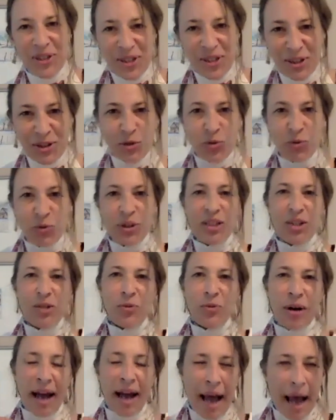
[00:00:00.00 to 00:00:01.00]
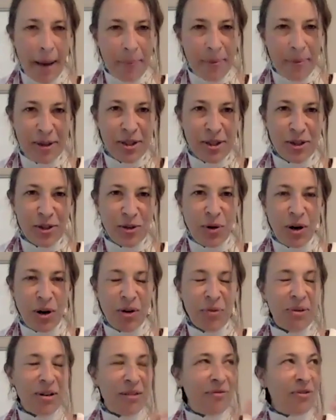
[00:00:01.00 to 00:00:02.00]
the trees? What happens to our
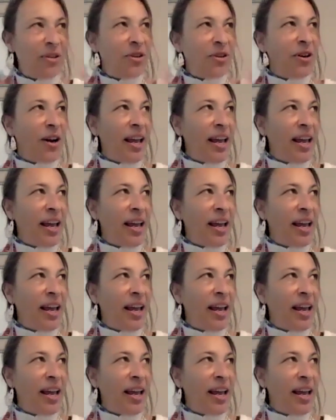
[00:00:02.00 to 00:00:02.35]
river?